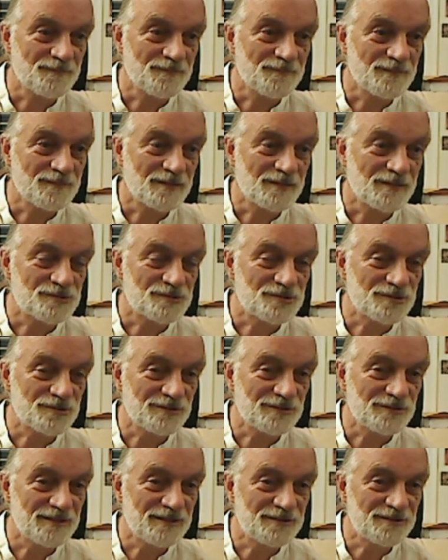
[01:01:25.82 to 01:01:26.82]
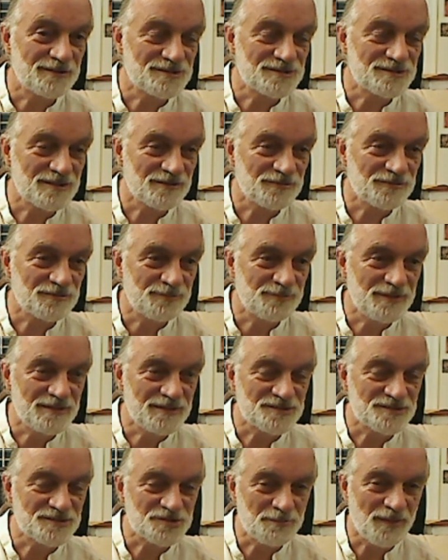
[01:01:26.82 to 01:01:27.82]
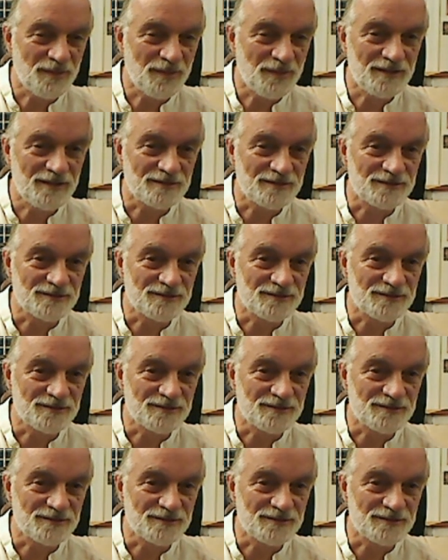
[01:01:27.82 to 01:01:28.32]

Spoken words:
So let yourself be inspired